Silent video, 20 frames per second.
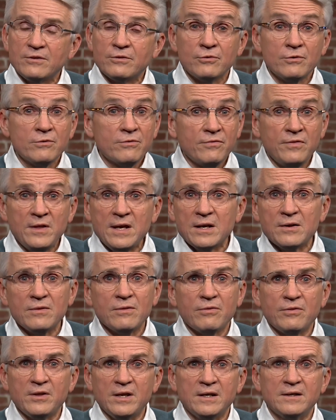Through thick and
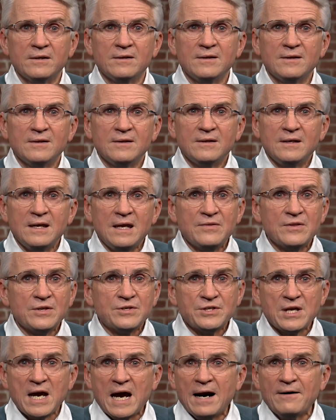thin, in the
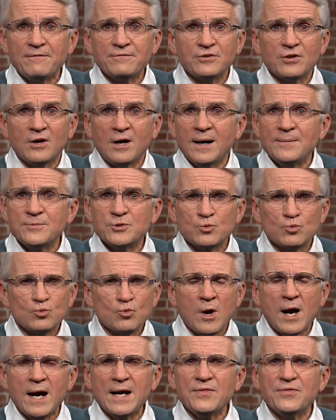tough times,
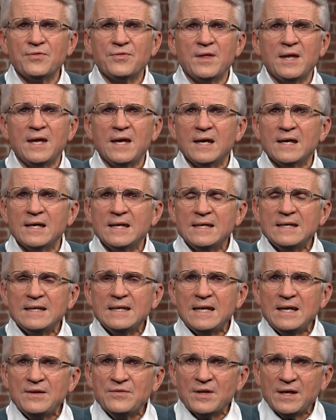right there
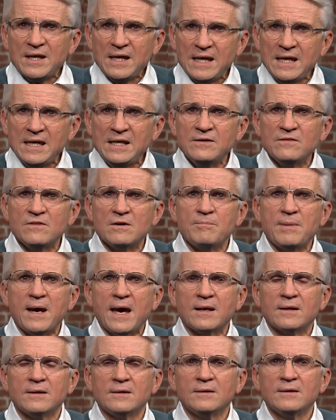in the heat of the
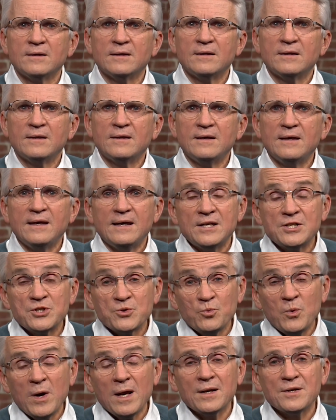battle, as
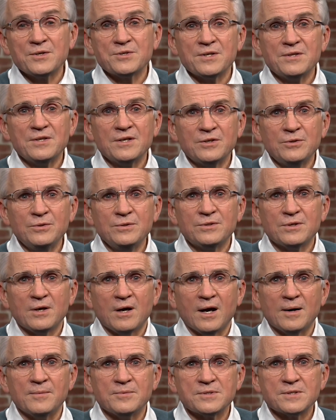well as in the good
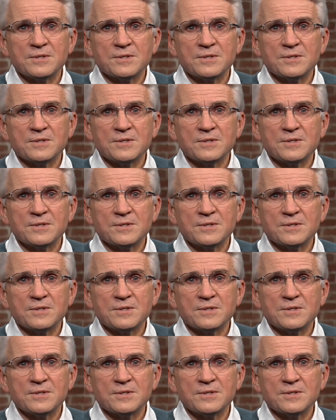times.